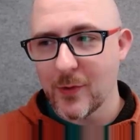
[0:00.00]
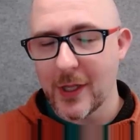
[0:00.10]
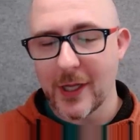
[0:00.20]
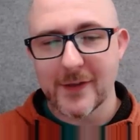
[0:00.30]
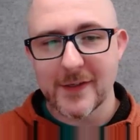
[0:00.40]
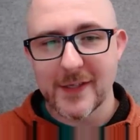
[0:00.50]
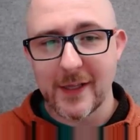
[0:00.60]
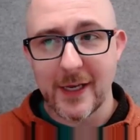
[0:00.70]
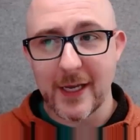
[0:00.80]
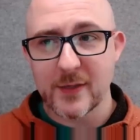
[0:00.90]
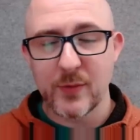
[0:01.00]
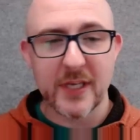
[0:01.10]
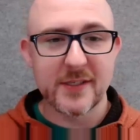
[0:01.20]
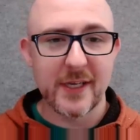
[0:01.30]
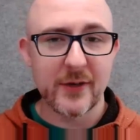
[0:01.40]
I like to say the next
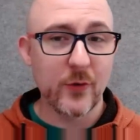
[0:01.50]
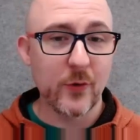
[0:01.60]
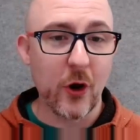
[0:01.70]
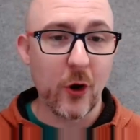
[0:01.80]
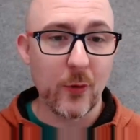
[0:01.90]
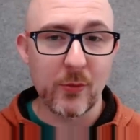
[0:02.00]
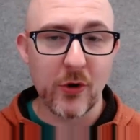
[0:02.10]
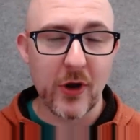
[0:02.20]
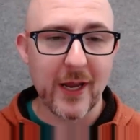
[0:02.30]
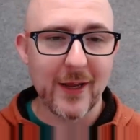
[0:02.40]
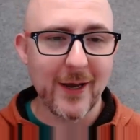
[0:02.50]
best thing to an army brat.